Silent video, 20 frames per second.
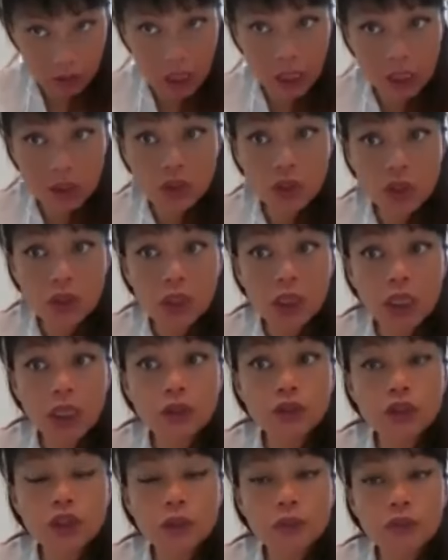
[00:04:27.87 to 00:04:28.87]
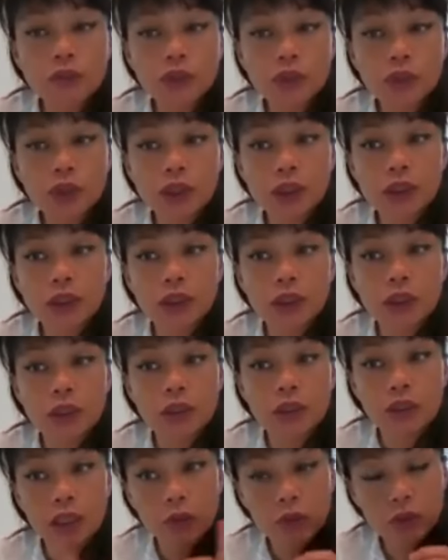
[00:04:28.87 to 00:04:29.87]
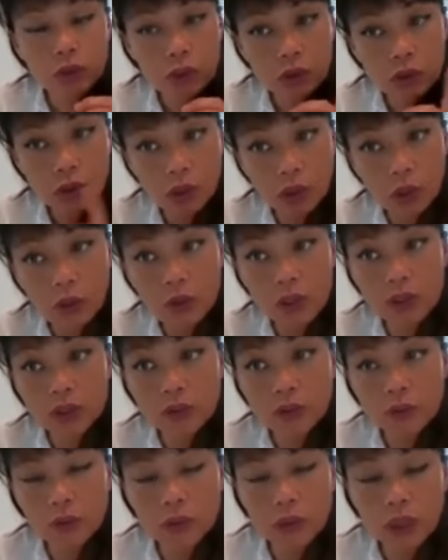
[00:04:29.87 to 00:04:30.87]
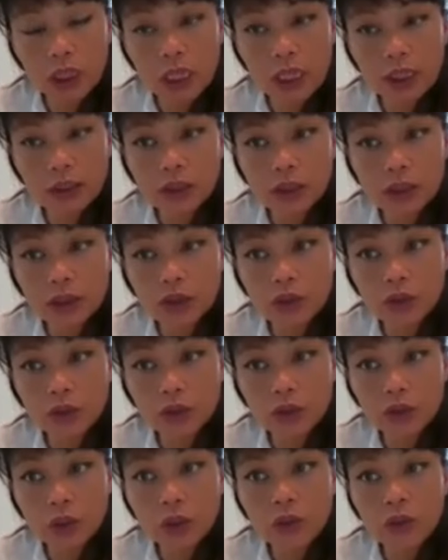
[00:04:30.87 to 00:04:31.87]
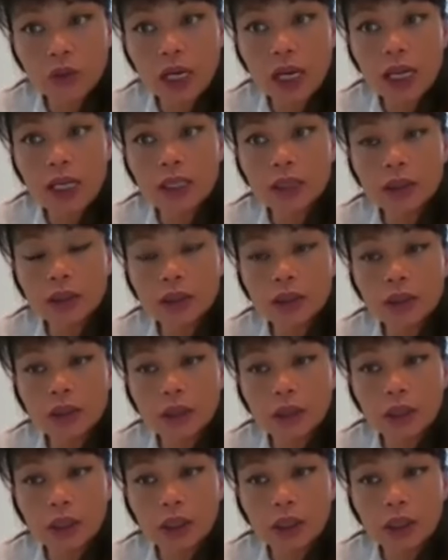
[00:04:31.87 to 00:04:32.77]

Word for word: the ancient Egypt that we know is related to the Orion,